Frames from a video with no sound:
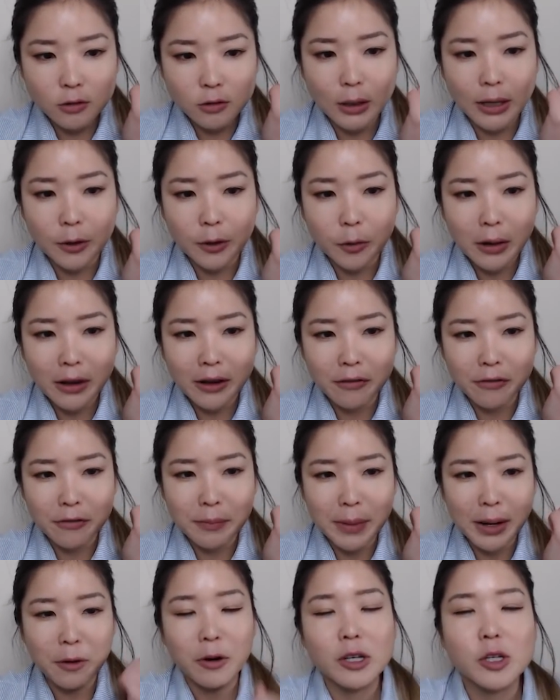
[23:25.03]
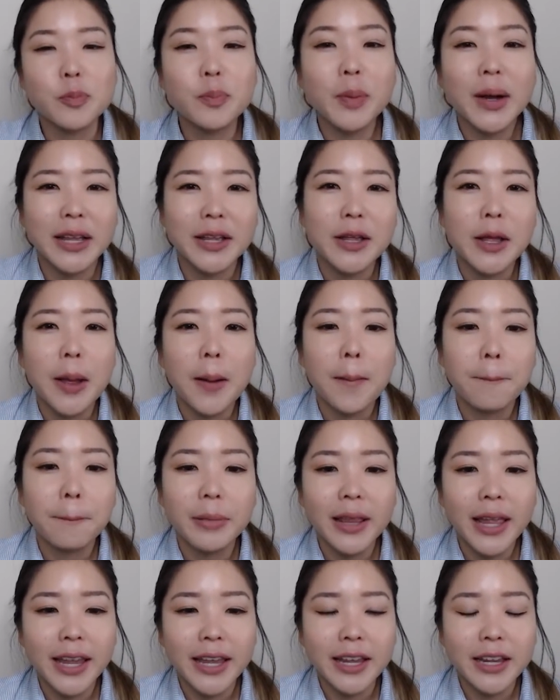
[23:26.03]
I don't have my watch, but
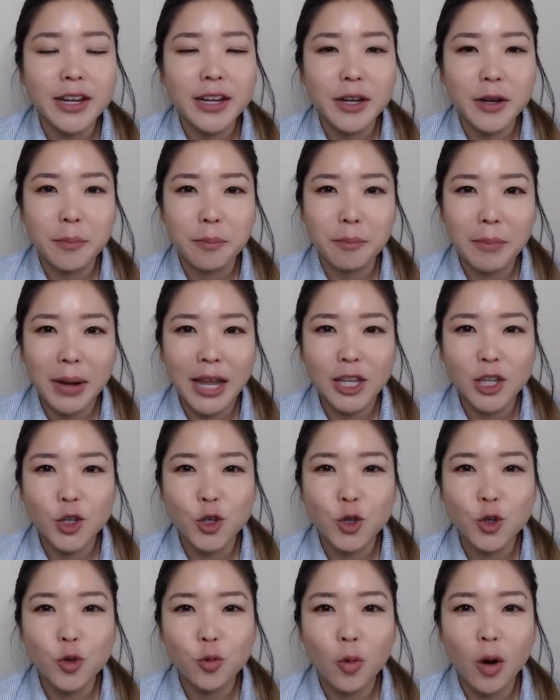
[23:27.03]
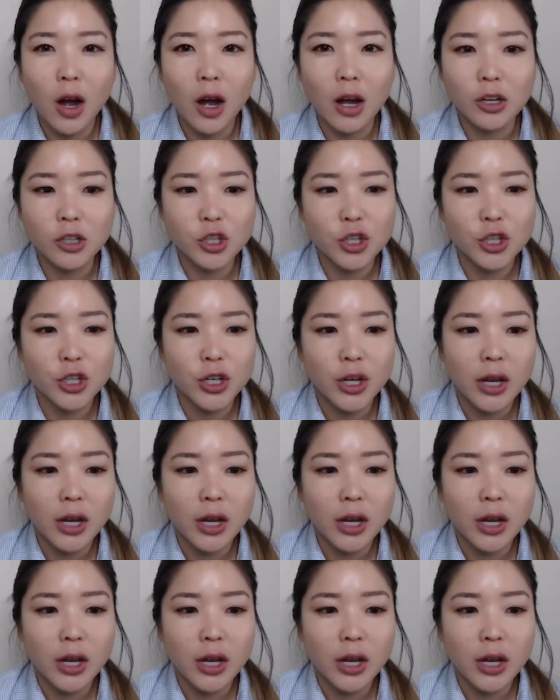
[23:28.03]
blink my new watch.